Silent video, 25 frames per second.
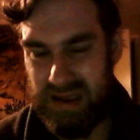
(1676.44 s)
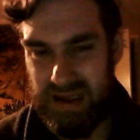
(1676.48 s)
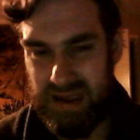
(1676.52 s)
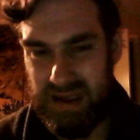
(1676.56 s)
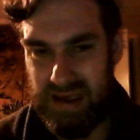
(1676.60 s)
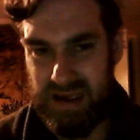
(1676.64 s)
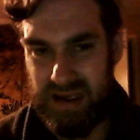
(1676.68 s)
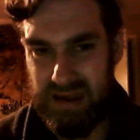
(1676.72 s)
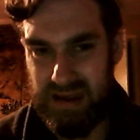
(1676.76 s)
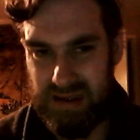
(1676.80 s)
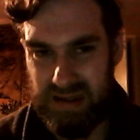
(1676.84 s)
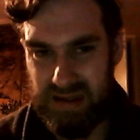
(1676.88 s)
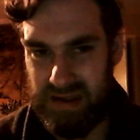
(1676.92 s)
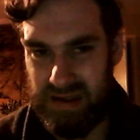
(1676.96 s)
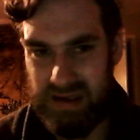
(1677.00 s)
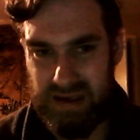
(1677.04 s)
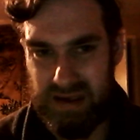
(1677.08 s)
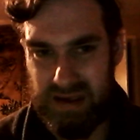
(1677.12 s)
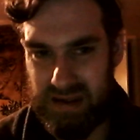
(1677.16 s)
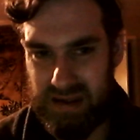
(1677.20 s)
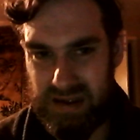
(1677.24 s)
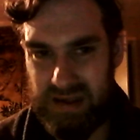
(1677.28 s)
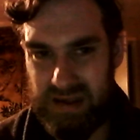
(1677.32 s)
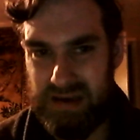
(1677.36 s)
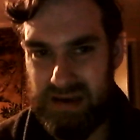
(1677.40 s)

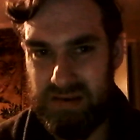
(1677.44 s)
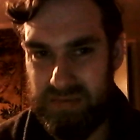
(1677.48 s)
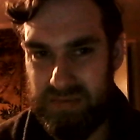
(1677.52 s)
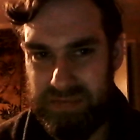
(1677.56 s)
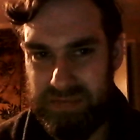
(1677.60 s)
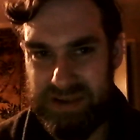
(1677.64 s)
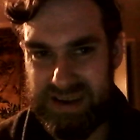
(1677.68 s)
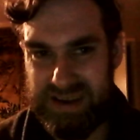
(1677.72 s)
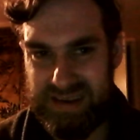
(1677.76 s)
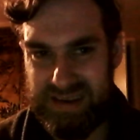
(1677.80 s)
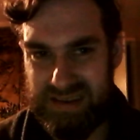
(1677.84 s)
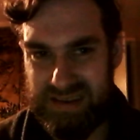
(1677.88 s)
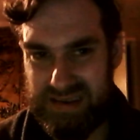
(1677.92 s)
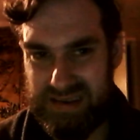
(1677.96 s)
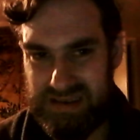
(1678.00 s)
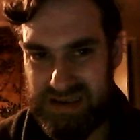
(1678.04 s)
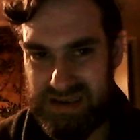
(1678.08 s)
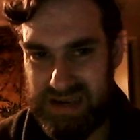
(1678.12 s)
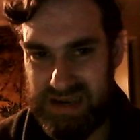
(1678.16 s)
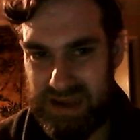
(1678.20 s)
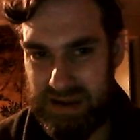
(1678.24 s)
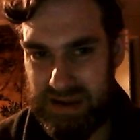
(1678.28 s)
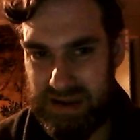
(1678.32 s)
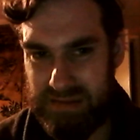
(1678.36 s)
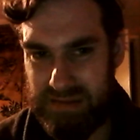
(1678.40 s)
a little bit
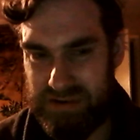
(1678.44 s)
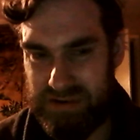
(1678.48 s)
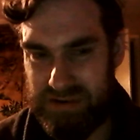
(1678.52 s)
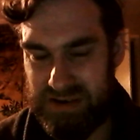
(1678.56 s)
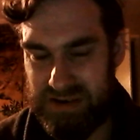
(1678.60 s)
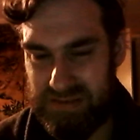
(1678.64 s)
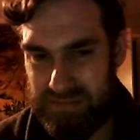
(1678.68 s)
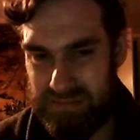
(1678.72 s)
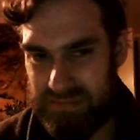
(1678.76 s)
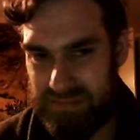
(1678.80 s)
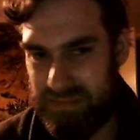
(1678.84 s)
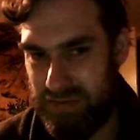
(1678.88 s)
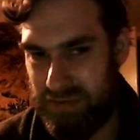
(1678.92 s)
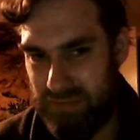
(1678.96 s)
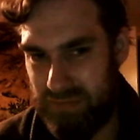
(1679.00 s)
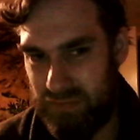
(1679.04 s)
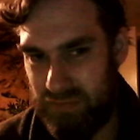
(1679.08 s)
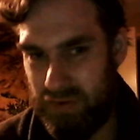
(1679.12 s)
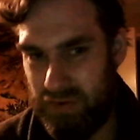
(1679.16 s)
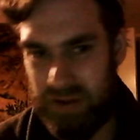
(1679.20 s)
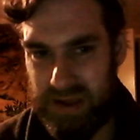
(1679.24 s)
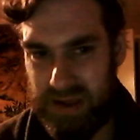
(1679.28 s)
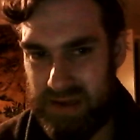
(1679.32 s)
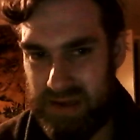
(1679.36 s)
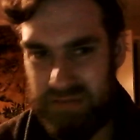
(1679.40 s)
cliche, but
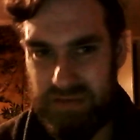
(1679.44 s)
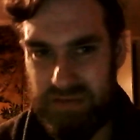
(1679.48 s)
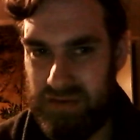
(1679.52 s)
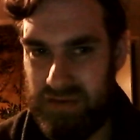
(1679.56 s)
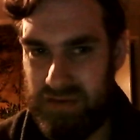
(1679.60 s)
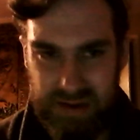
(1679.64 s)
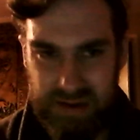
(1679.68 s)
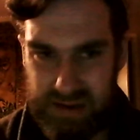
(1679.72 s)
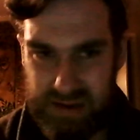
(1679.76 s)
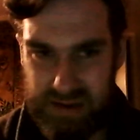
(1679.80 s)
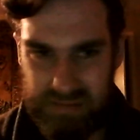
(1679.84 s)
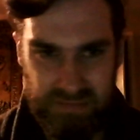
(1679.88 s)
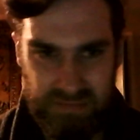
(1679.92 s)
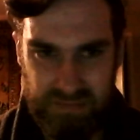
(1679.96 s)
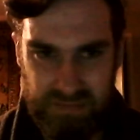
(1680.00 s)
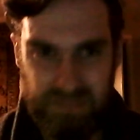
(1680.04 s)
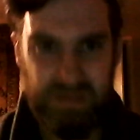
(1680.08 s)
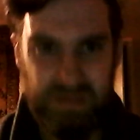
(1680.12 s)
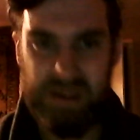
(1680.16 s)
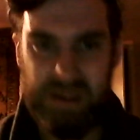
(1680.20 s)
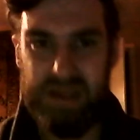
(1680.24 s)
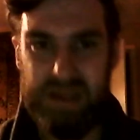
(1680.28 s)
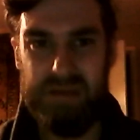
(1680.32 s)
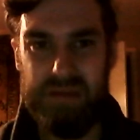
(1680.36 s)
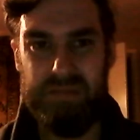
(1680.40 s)
whatever,
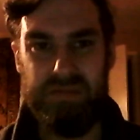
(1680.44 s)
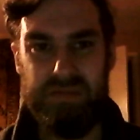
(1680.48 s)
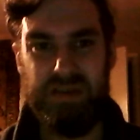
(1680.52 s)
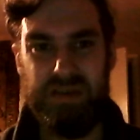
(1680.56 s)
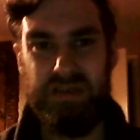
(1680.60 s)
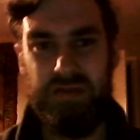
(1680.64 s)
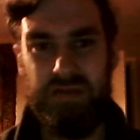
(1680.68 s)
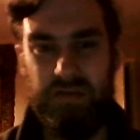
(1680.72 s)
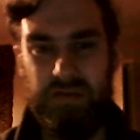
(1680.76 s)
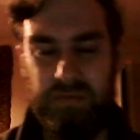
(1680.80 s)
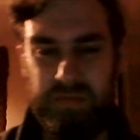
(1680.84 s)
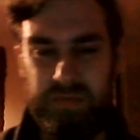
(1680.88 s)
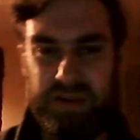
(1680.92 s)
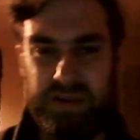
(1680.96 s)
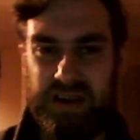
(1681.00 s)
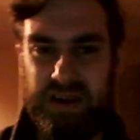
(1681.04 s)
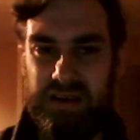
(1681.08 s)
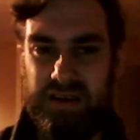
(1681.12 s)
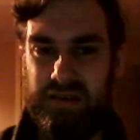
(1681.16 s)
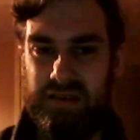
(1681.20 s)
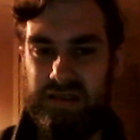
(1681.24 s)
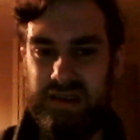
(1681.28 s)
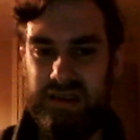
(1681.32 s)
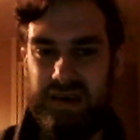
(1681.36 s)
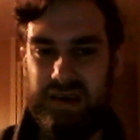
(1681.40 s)
it sort of
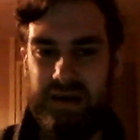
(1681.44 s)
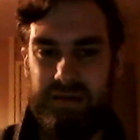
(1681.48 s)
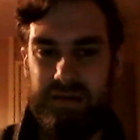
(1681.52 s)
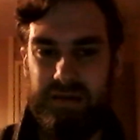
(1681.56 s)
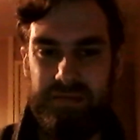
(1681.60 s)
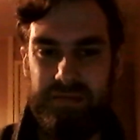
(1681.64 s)
blows up,